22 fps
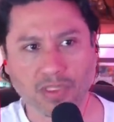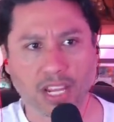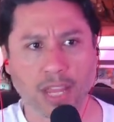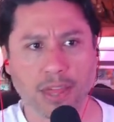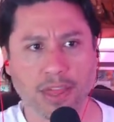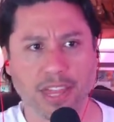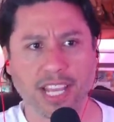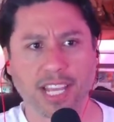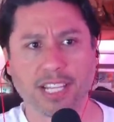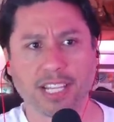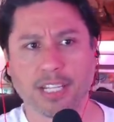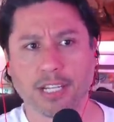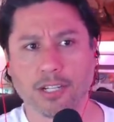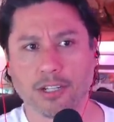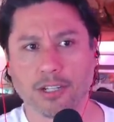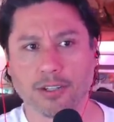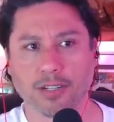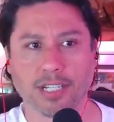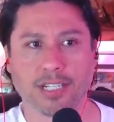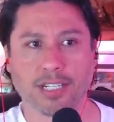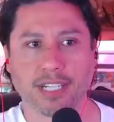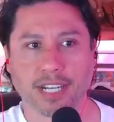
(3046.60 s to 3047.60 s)
thinking that
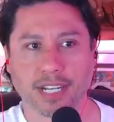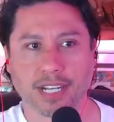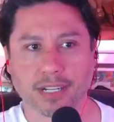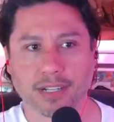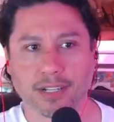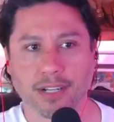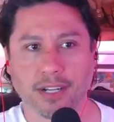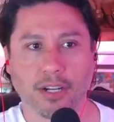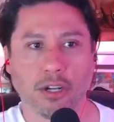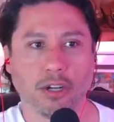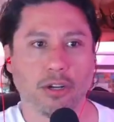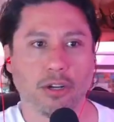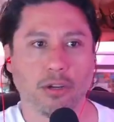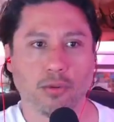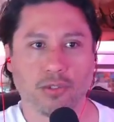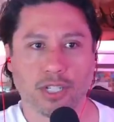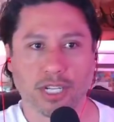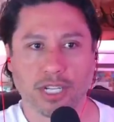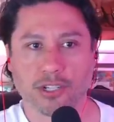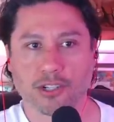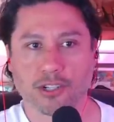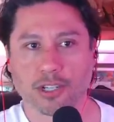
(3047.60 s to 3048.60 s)
you're a dick who
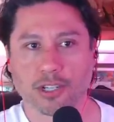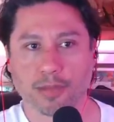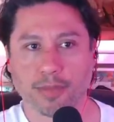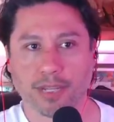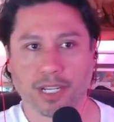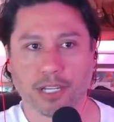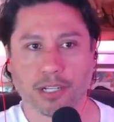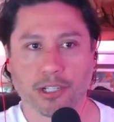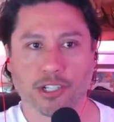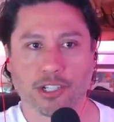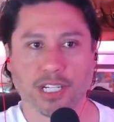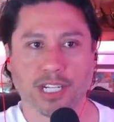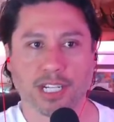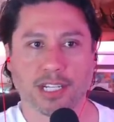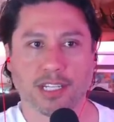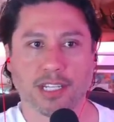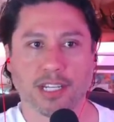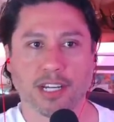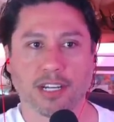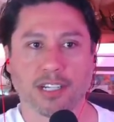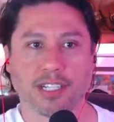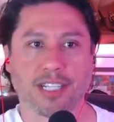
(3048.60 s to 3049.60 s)
ditched her because she had
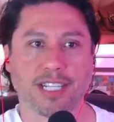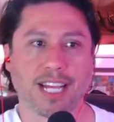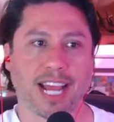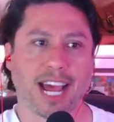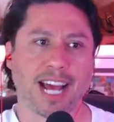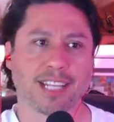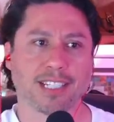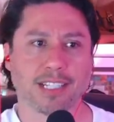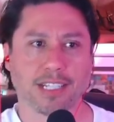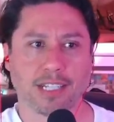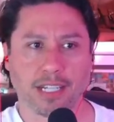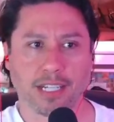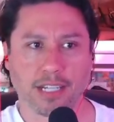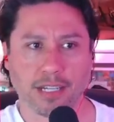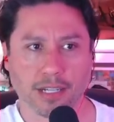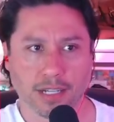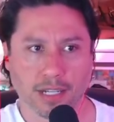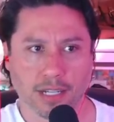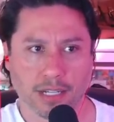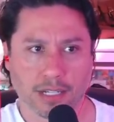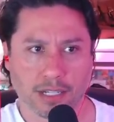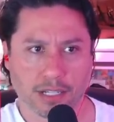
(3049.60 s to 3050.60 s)
the audacity
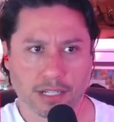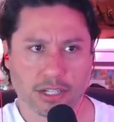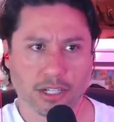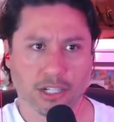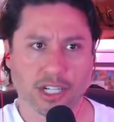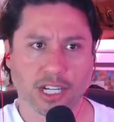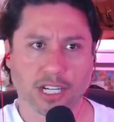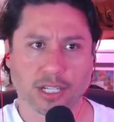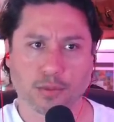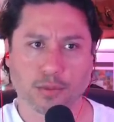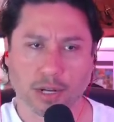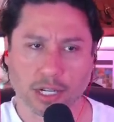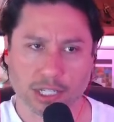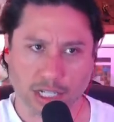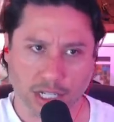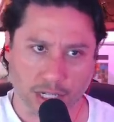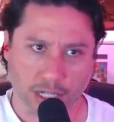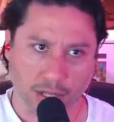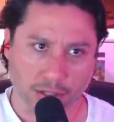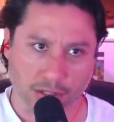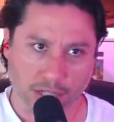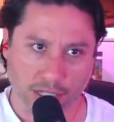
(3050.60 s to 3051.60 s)
to suggest watching
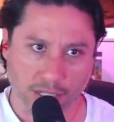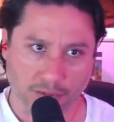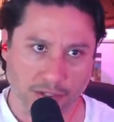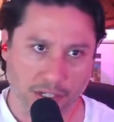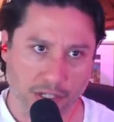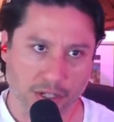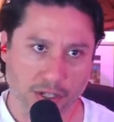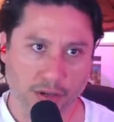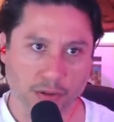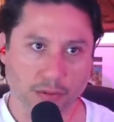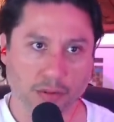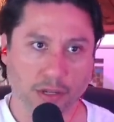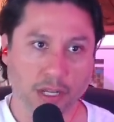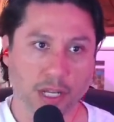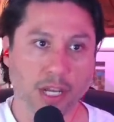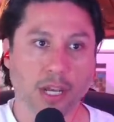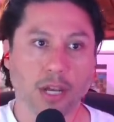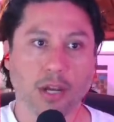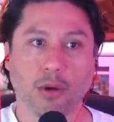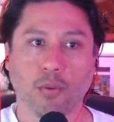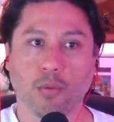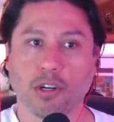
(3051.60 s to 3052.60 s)
another TV show.
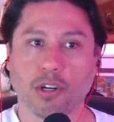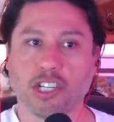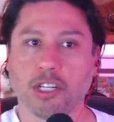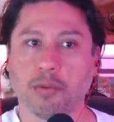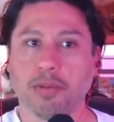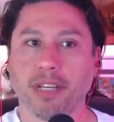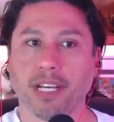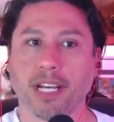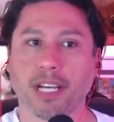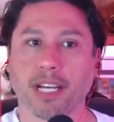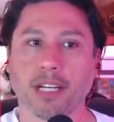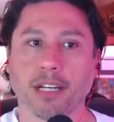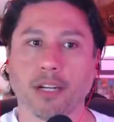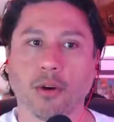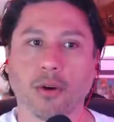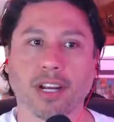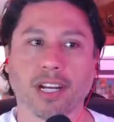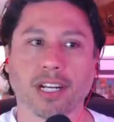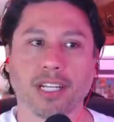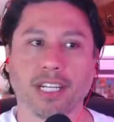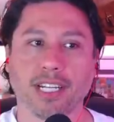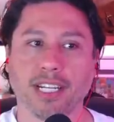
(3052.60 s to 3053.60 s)
Was she being an
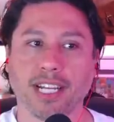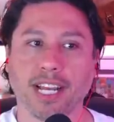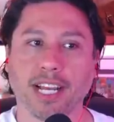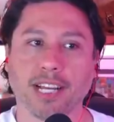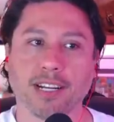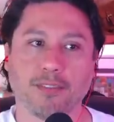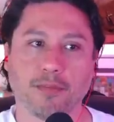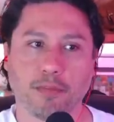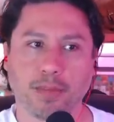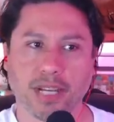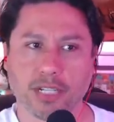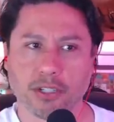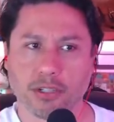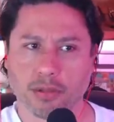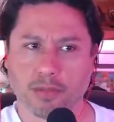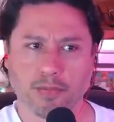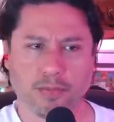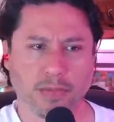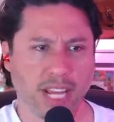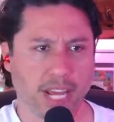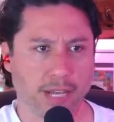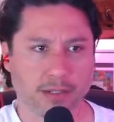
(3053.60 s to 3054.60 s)
annoyingly negative bitch?
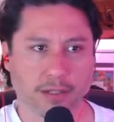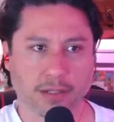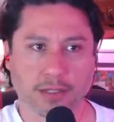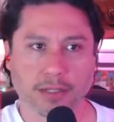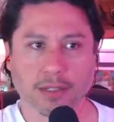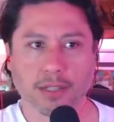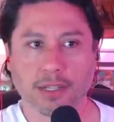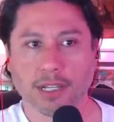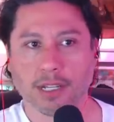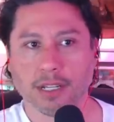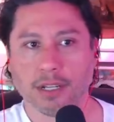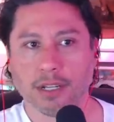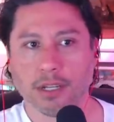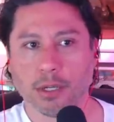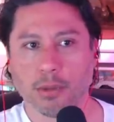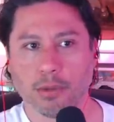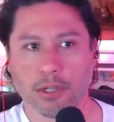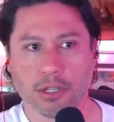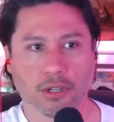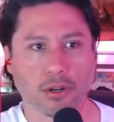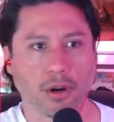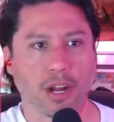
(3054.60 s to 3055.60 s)
Yes.
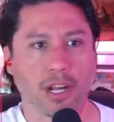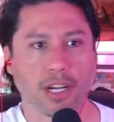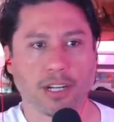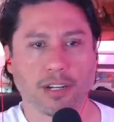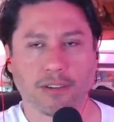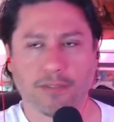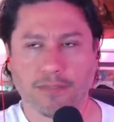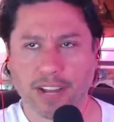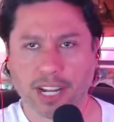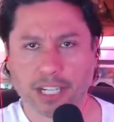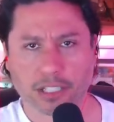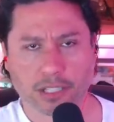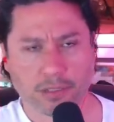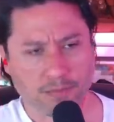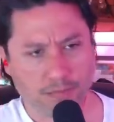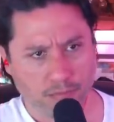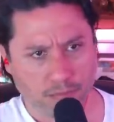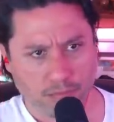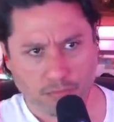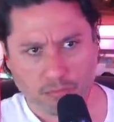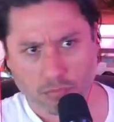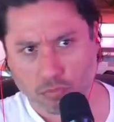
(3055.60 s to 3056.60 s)
Withdrawing your affection?
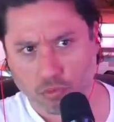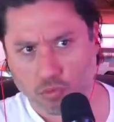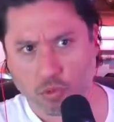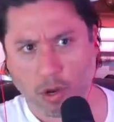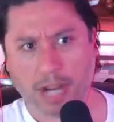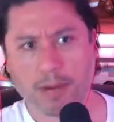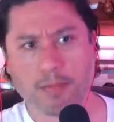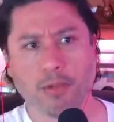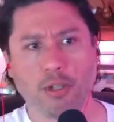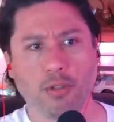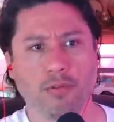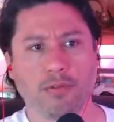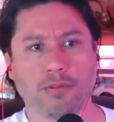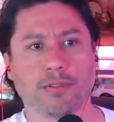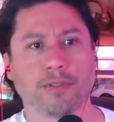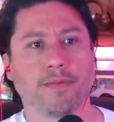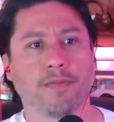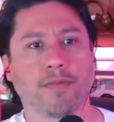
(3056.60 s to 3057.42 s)
Right move.